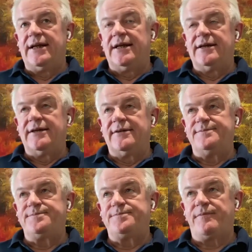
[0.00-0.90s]

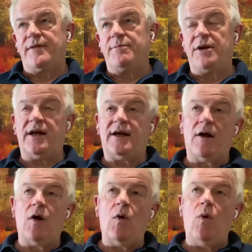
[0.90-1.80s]
But
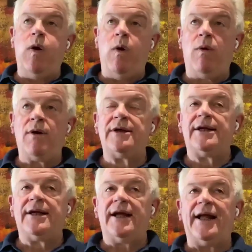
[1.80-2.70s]

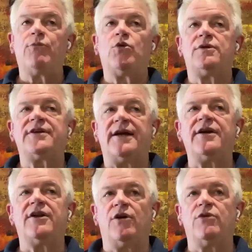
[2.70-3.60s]
it will take
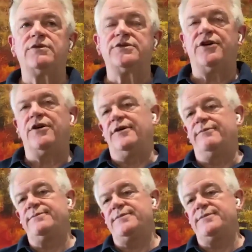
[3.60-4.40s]
a long time.